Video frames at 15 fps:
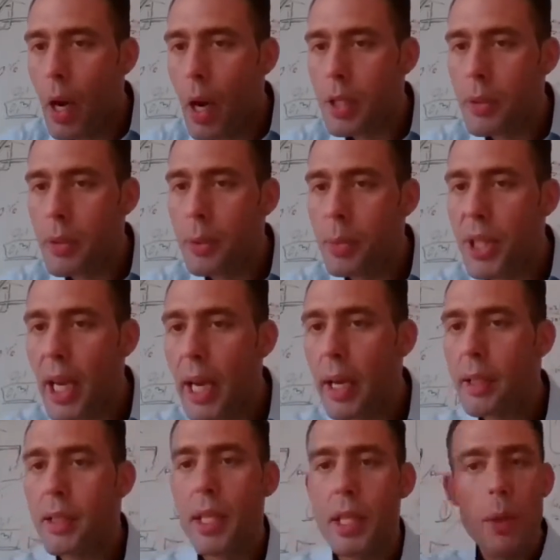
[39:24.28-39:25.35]
Awesome from
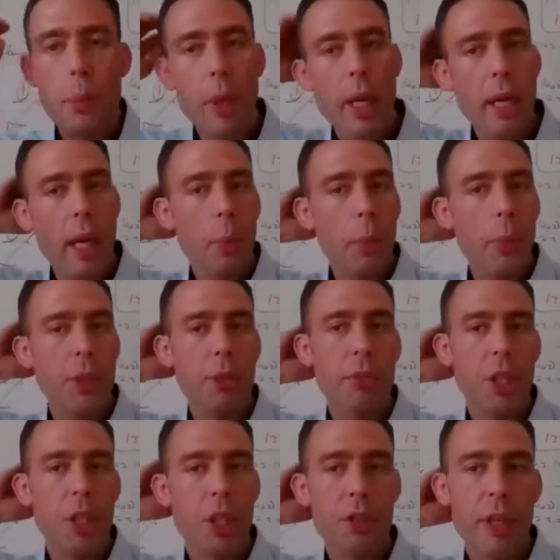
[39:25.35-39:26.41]
Jan says that we can help with the
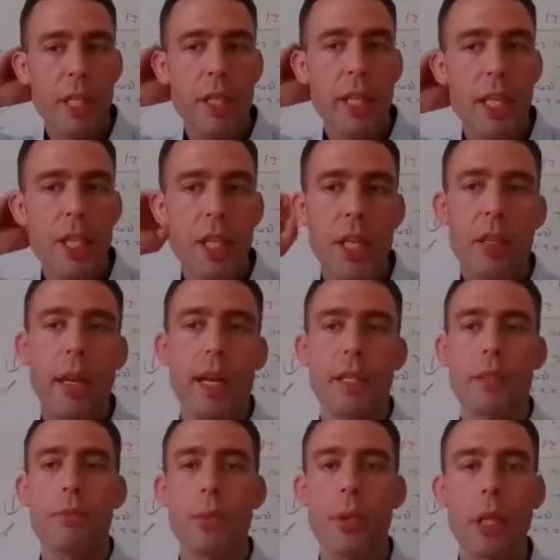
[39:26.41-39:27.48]
Russian translation.
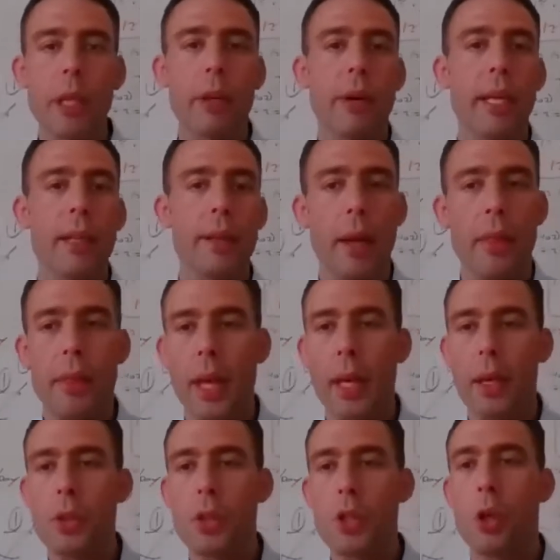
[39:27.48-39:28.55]
That's really great. I
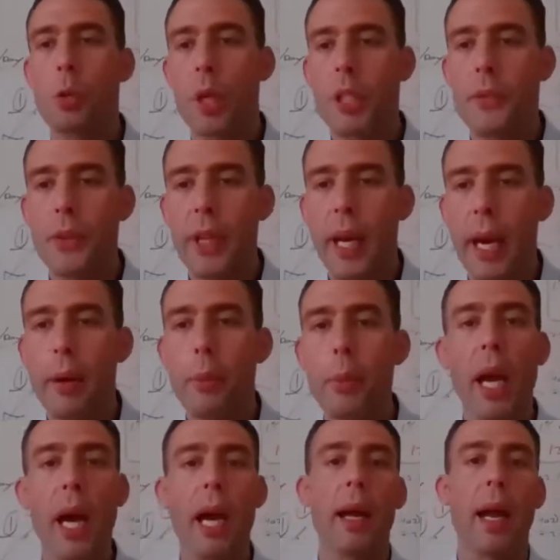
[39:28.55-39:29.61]
thank you so much for that.
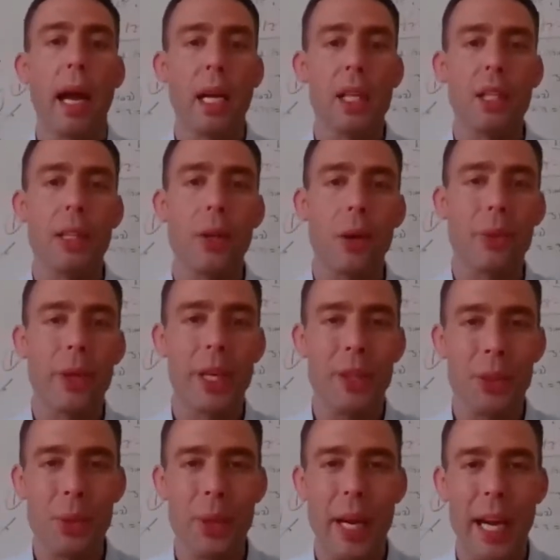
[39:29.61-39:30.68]
I actually already
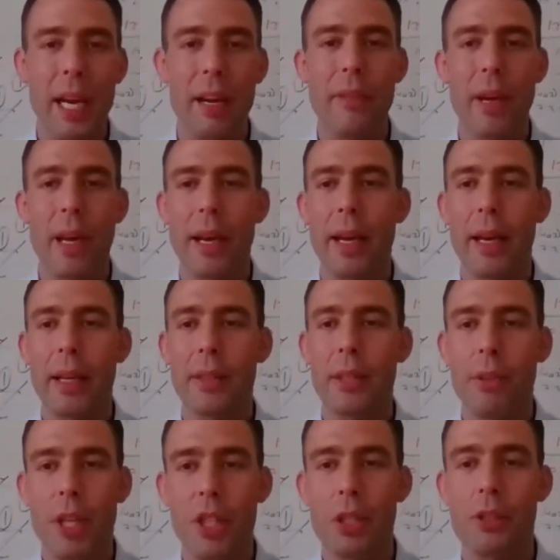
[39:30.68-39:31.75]
do have
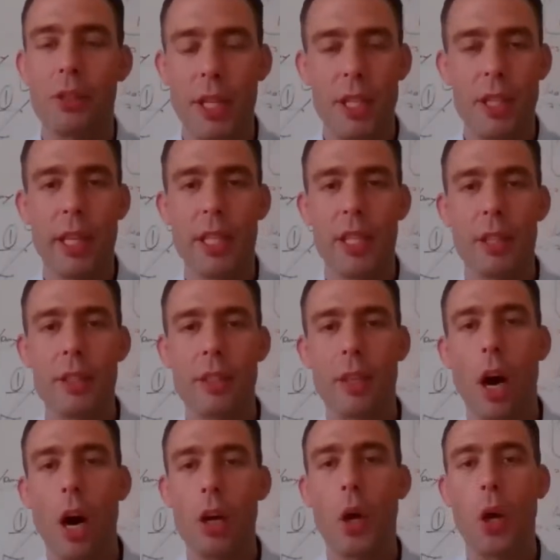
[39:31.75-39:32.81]
the Russian
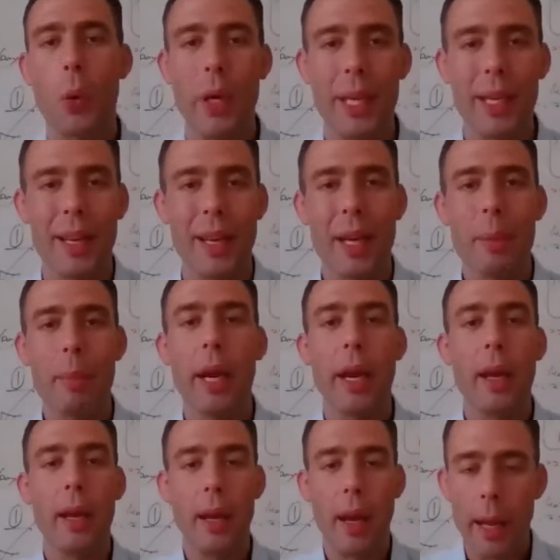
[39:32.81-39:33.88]
translations ongoing,
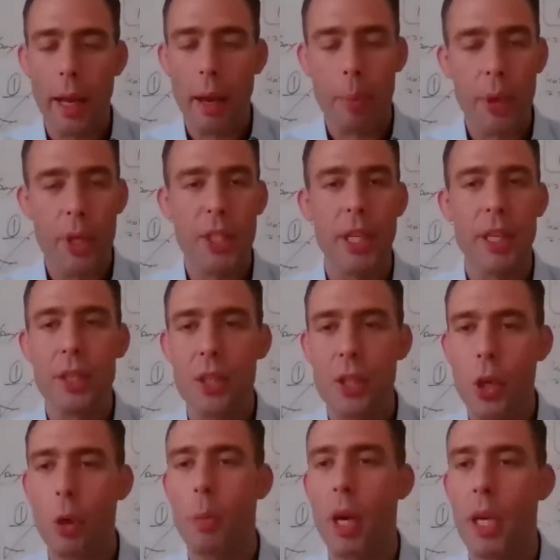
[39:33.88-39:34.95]
but I appreciate it
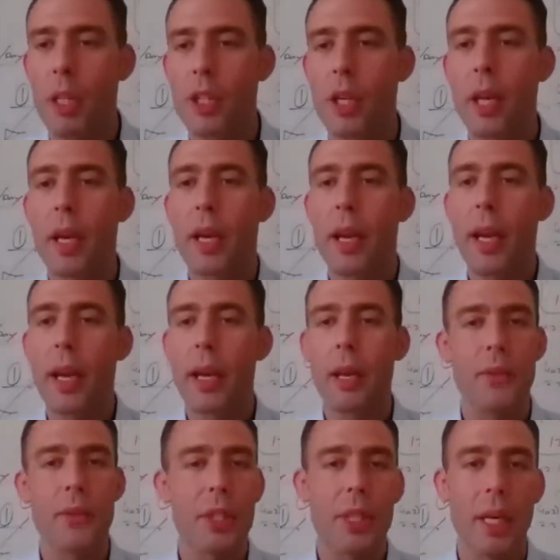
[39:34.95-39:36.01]
so much.
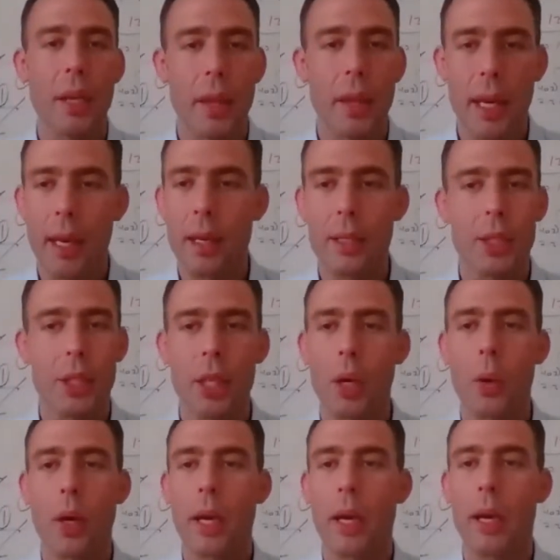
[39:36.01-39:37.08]
And if there's anything else, you
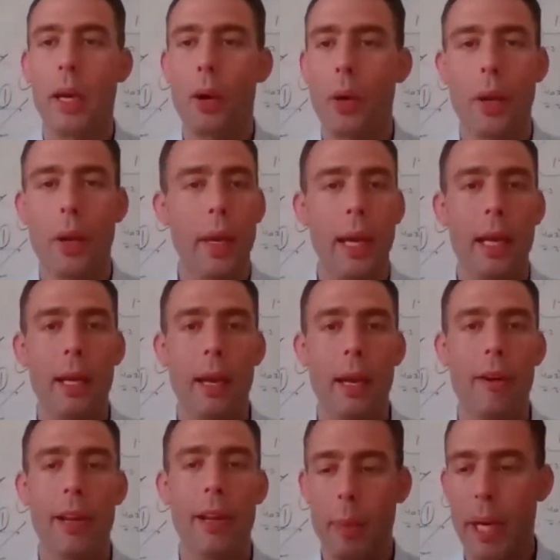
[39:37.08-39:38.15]
know, or anything else,
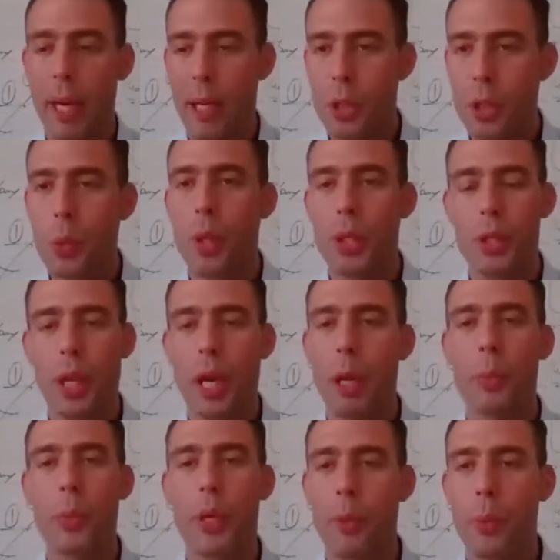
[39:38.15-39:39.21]
anybody else who wants to
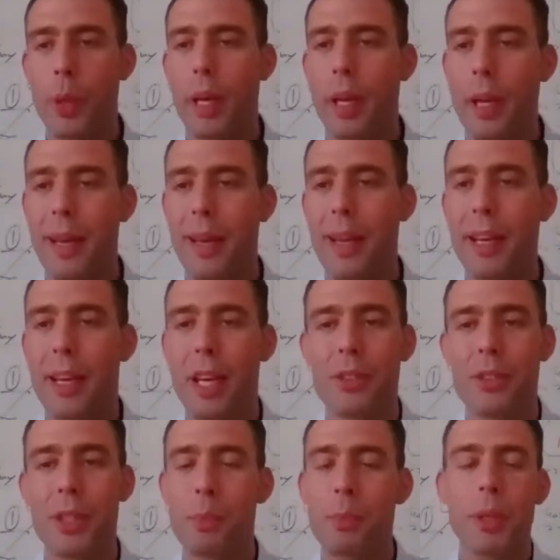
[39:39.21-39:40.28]
help with any
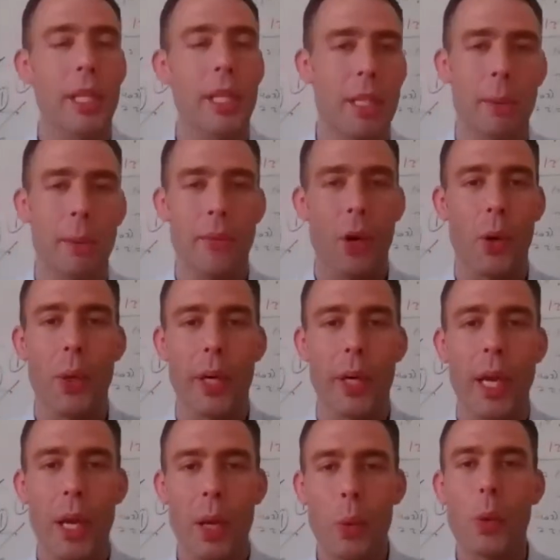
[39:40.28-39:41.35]
countries, please step
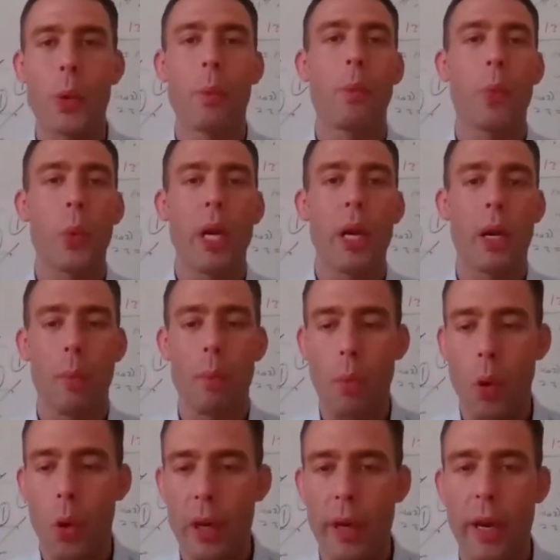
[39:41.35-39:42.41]
forward. We are
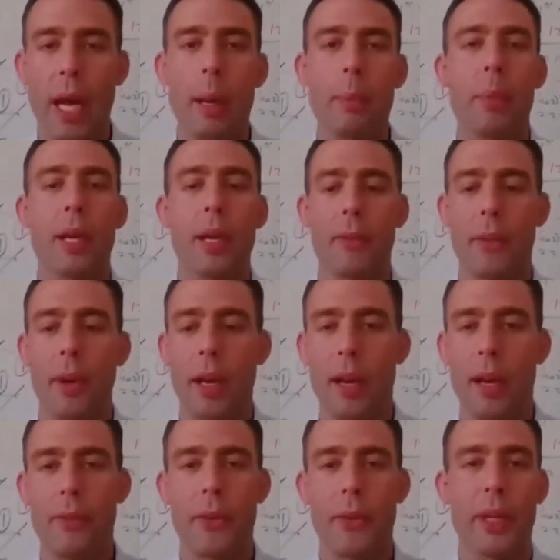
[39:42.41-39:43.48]
more than happy
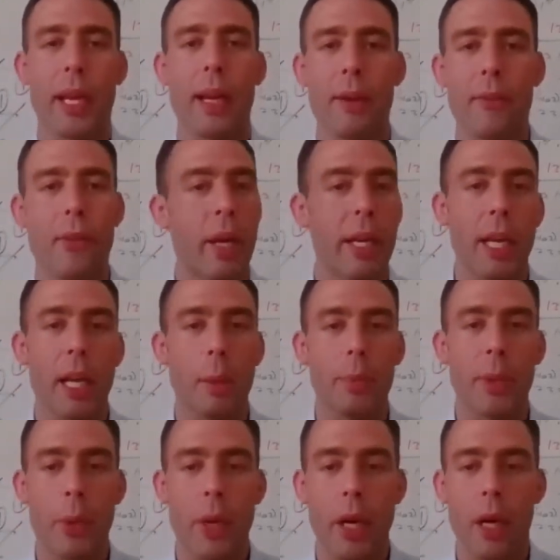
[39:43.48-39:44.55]
for any
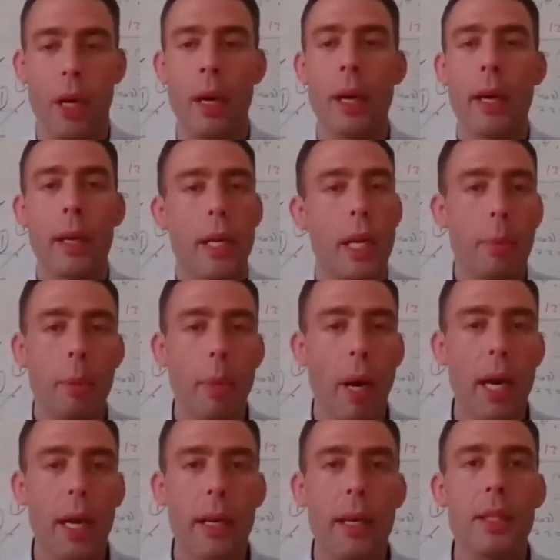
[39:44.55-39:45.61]
help that we are. Keep in
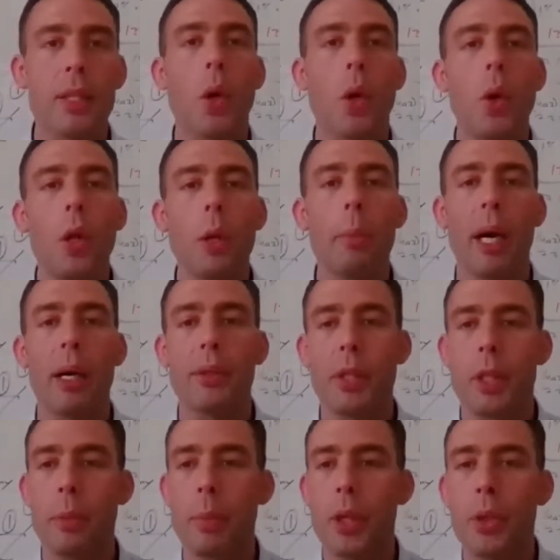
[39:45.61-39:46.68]
mind, it's all about
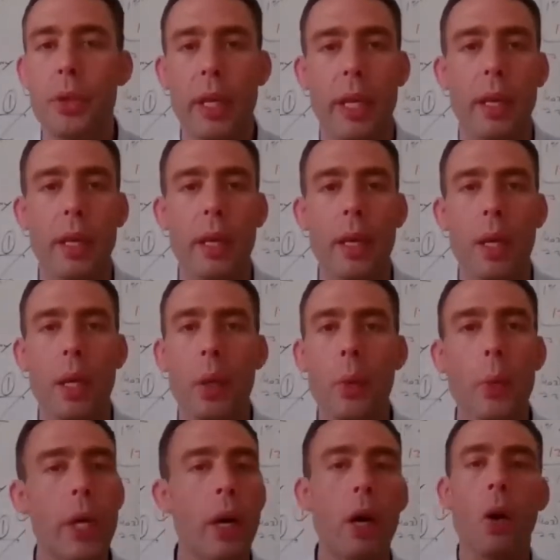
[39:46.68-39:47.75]
the community.
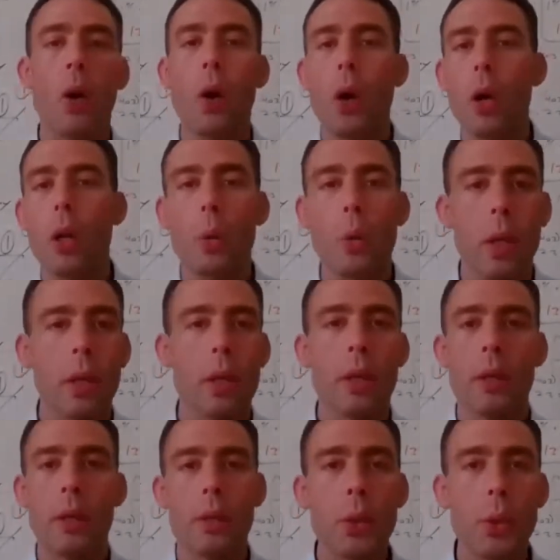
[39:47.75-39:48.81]
We are all
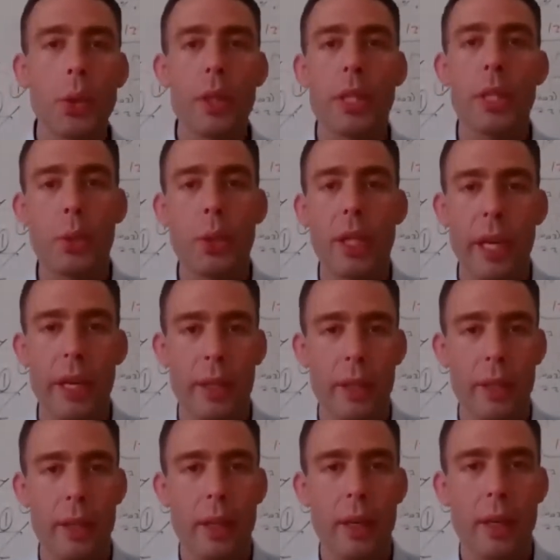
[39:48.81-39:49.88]
doing this
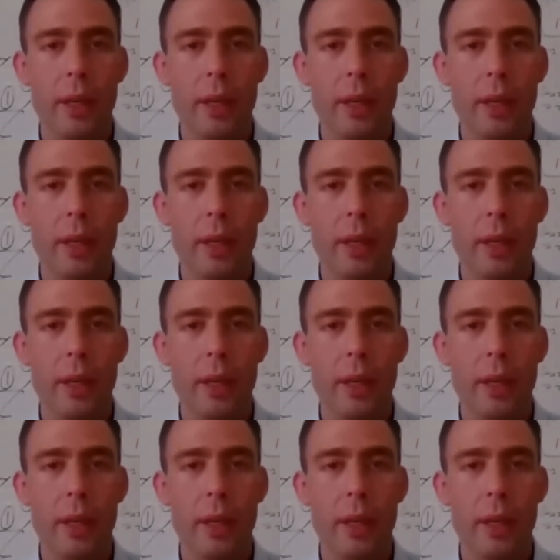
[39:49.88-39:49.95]
together.